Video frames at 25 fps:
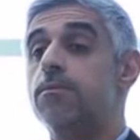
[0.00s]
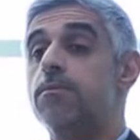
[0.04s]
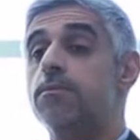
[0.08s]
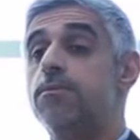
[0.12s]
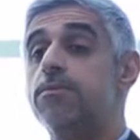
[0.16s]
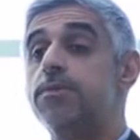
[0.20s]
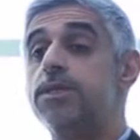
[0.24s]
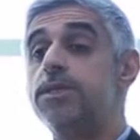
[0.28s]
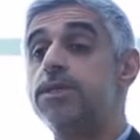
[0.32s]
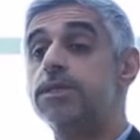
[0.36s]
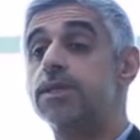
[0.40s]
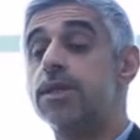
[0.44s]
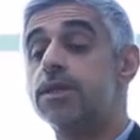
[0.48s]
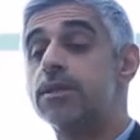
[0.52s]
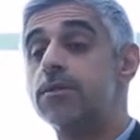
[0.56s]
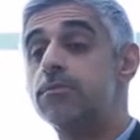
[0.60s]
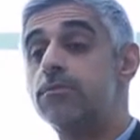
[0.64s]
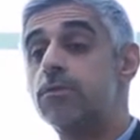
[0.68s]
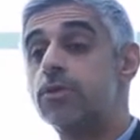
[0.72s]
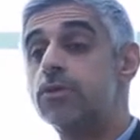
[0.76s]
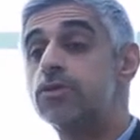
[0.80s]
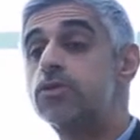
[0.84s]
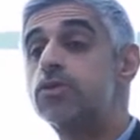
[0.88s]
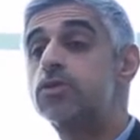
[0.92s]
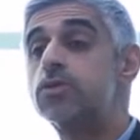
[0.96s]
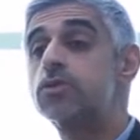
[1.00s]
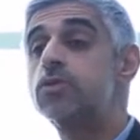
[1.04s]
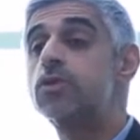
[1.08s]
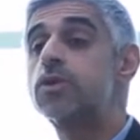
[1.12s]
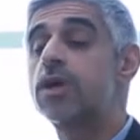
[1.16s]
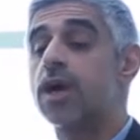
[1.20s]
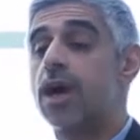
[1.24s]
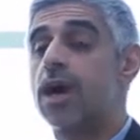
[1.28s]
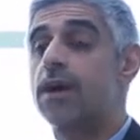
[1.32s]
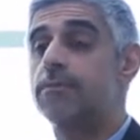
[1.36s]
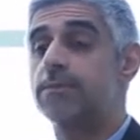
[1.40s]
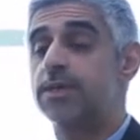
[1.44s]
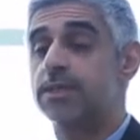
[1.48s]
these are the most two
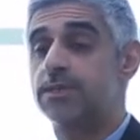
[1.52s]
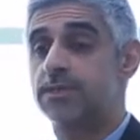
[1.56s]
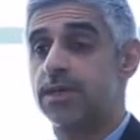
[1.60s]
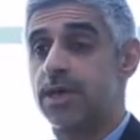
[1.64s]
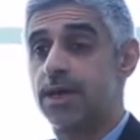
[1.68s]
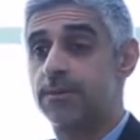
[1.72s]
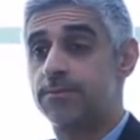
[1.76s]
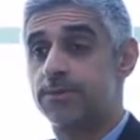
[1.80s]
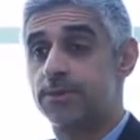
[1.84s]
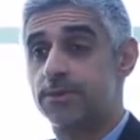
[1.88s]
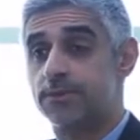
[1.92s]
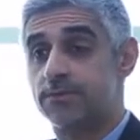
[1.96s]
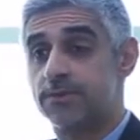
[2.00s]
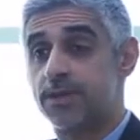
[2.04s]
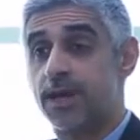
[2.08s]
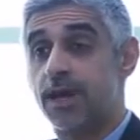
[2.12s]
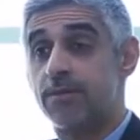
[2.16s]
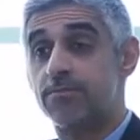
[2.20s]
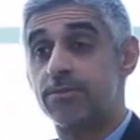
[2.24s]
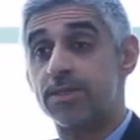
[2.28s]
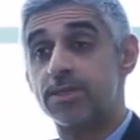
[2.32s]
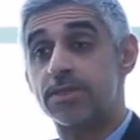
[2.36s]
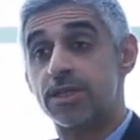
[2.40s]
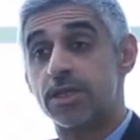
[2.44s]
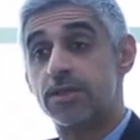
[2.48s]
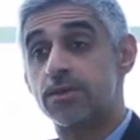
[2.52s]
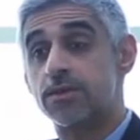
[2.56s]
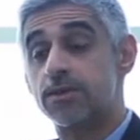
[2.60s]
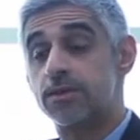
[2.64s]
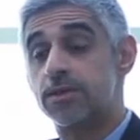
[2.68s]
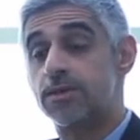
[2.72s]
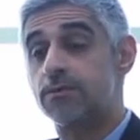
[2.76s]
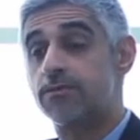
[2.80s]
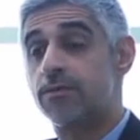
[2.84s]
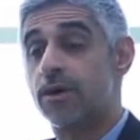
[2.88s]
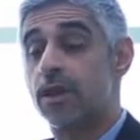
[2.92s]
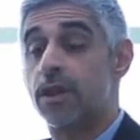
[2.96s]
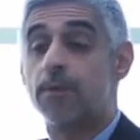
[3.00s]
common types of diabetes that could
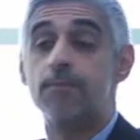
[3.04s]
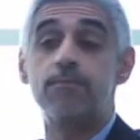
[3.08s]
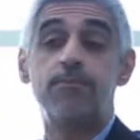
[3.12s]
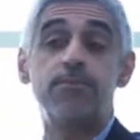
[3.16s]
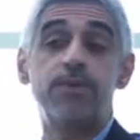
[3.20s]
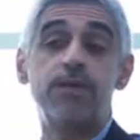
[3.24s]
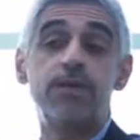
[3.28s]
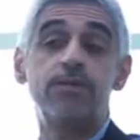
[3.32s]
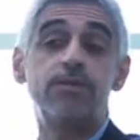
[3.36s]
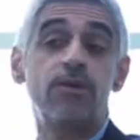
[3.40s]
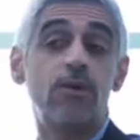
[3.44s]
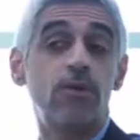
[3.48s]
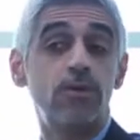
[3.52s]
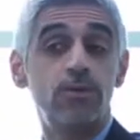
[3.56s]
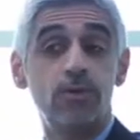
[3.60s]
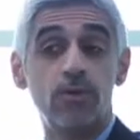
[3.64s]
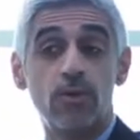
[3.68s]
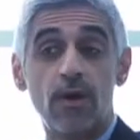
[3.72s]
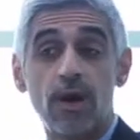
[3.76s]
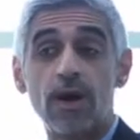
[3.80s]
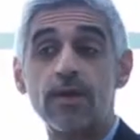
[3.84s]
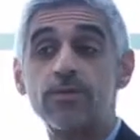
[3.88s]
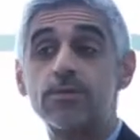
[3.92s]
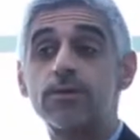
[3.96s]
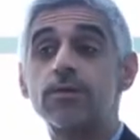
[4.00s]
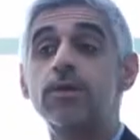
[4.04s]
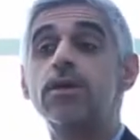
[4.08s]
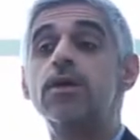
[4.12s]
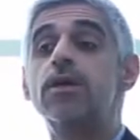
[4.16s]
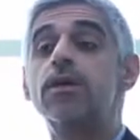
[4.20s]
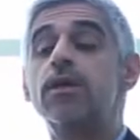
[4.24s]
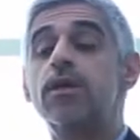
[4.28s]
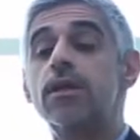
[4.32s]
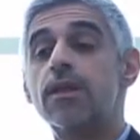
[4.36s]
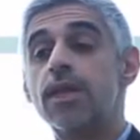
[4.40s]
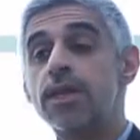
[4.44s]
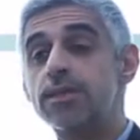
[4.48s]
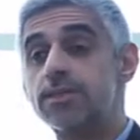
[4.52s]
develop. There's also other
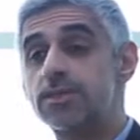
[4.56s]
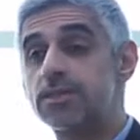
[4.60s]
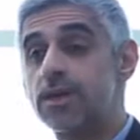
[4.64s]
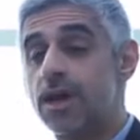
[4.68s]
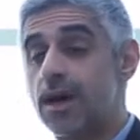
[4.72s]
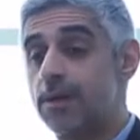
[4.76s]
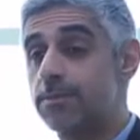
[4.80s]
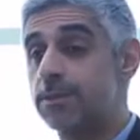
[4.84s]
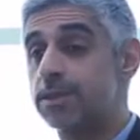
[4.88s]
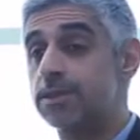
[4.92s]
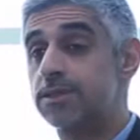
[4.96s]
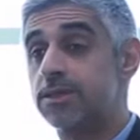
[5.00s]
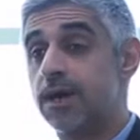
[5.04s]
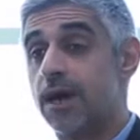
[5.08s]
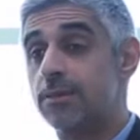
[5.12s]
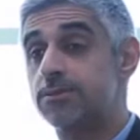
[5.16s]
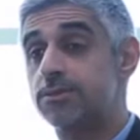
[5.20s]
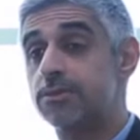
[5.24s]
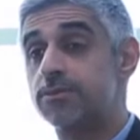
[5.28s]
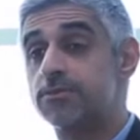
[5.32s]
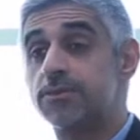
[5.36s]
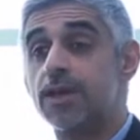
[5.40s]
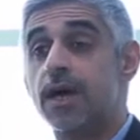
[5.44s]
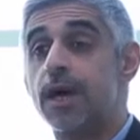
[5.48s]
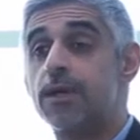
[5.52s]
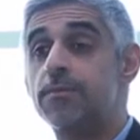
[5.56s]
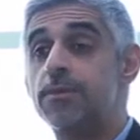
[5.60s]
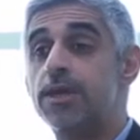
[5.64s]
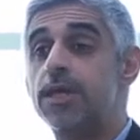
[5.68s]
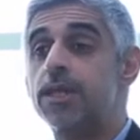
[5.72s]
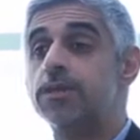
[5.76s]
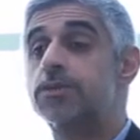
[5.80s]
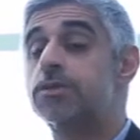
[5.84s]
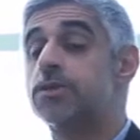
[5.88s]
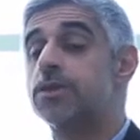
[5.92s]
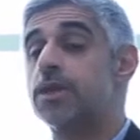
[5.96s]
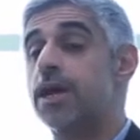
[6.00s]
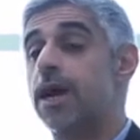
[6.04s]
less common types of
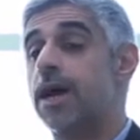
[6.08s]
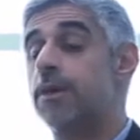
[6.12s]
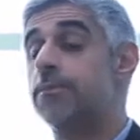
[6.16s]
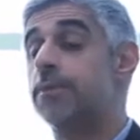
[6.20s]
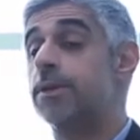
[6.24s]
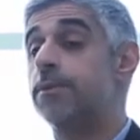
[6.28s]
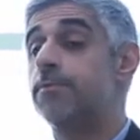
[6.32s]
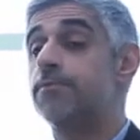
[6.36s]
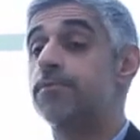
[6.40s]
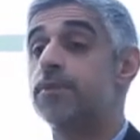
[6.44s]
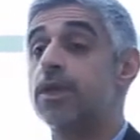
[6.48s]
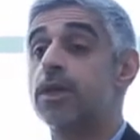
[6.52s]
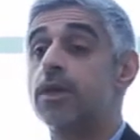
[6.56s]
diabetes could happen.